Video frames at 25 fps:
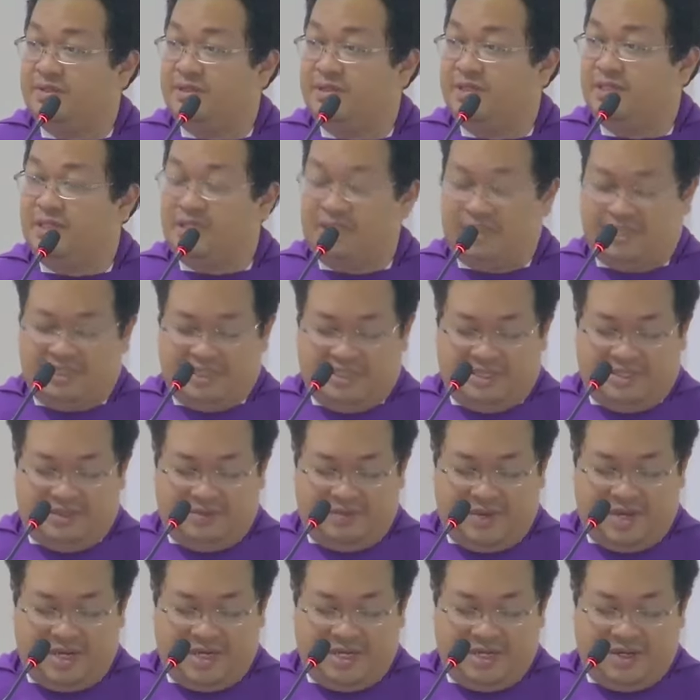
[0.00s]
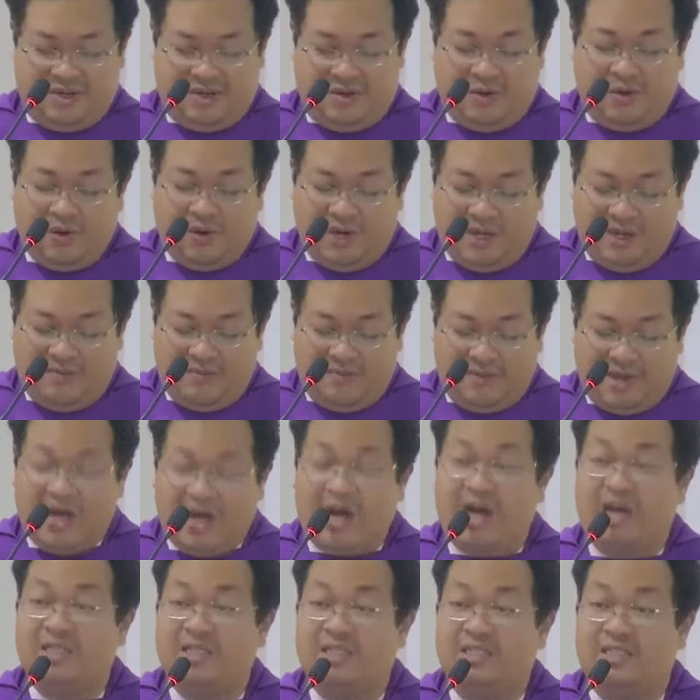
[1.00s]
This is what Holy
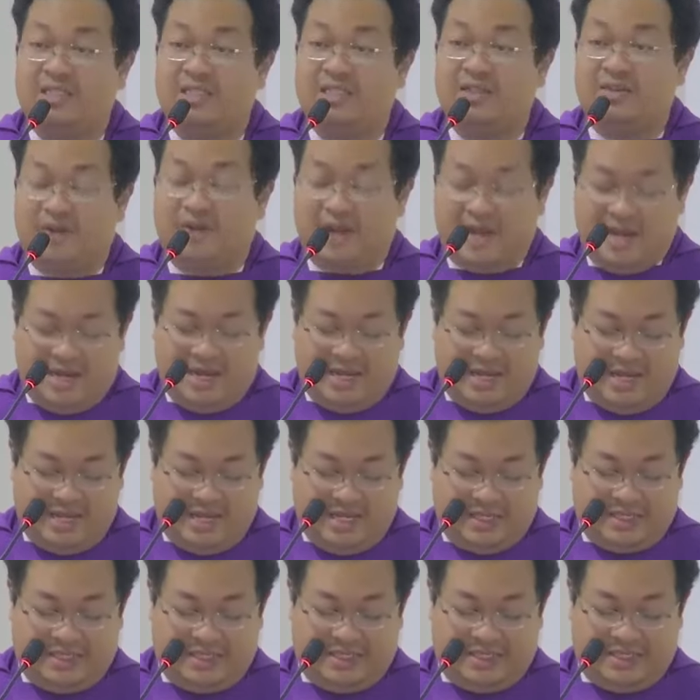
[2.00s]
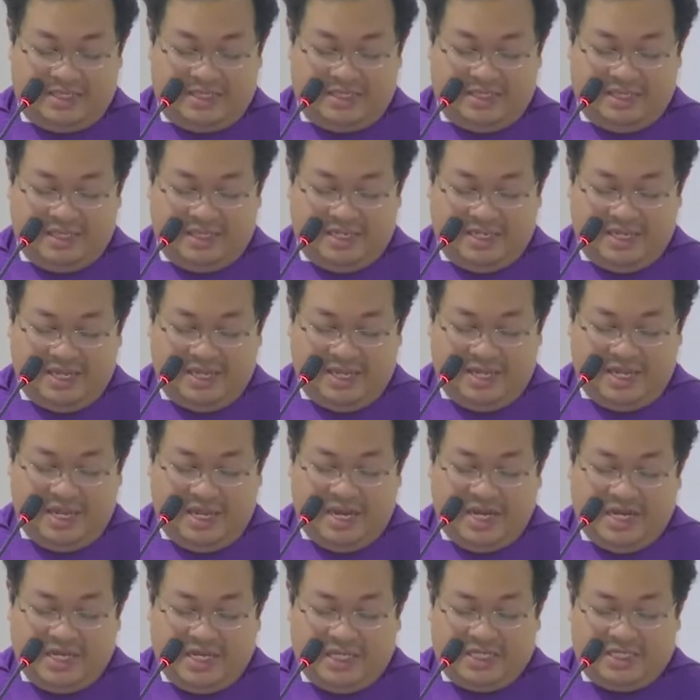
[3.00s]
Mass really is.
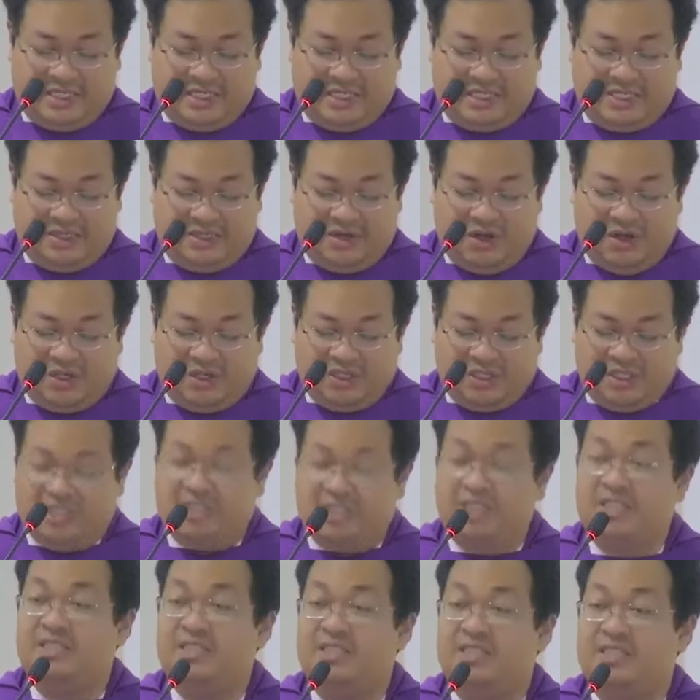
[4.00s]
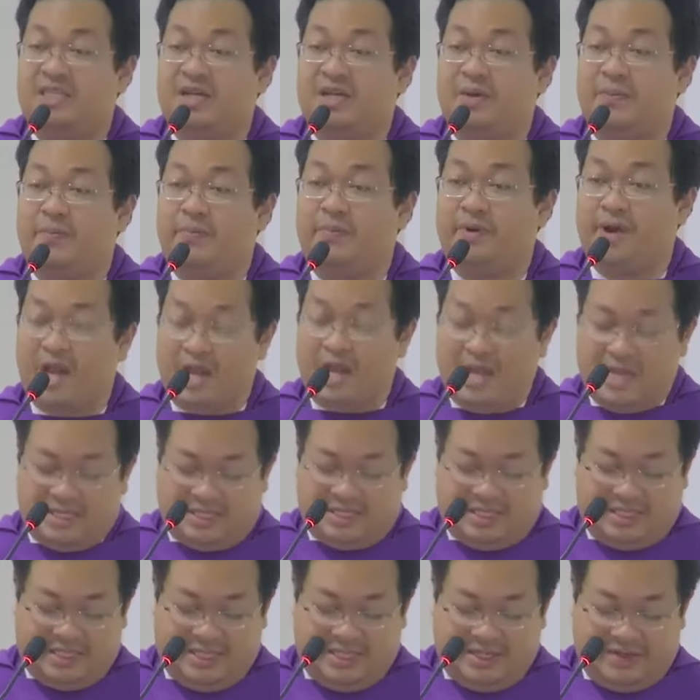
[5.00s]
It is not just a prayer
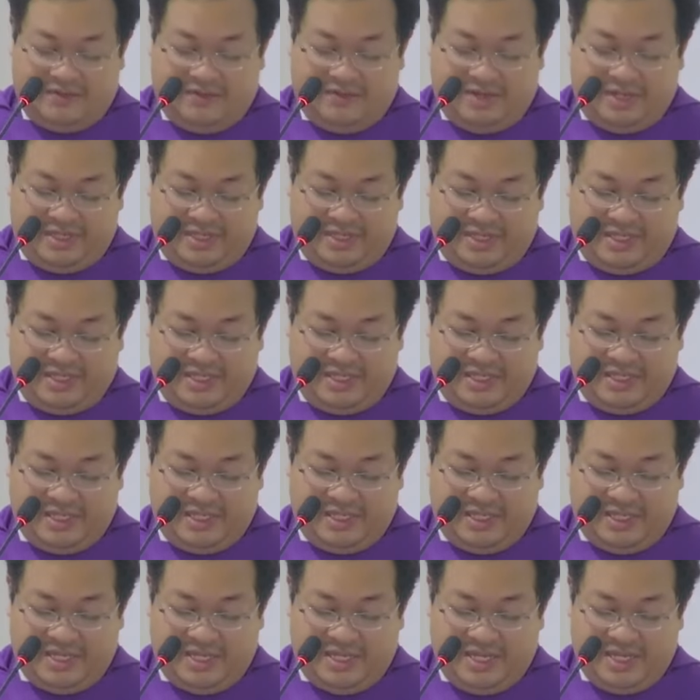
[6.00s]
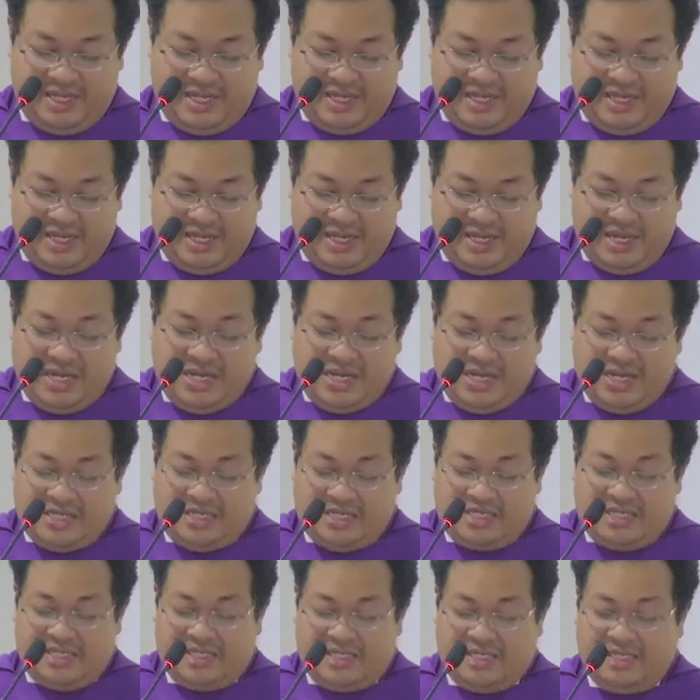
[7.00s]
service, it
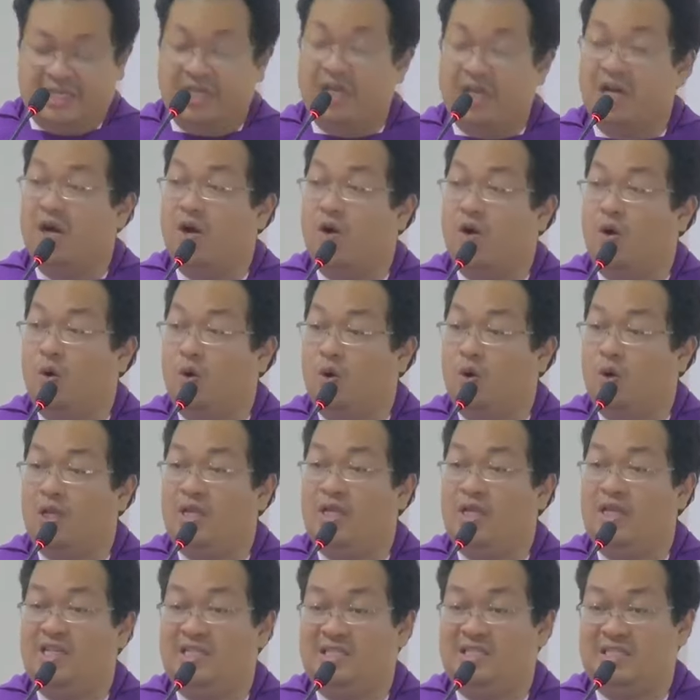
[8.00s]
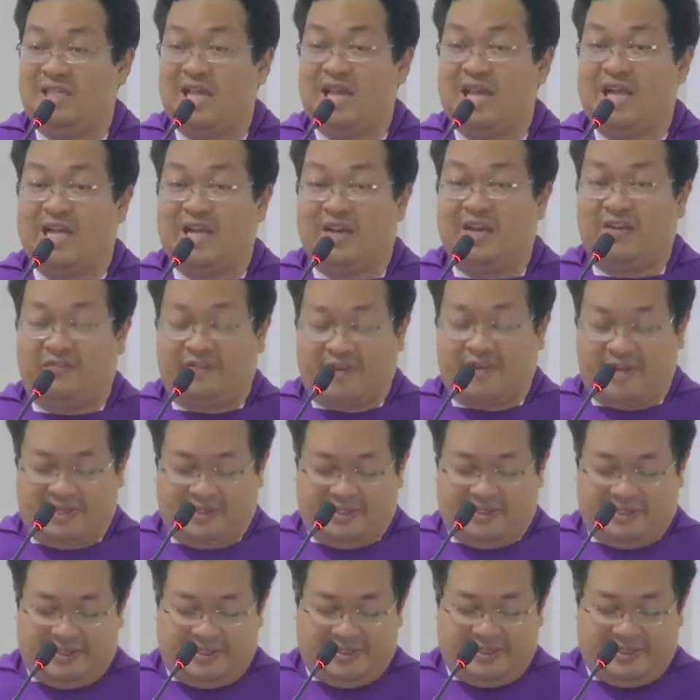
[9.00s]
is a holy sacrifice.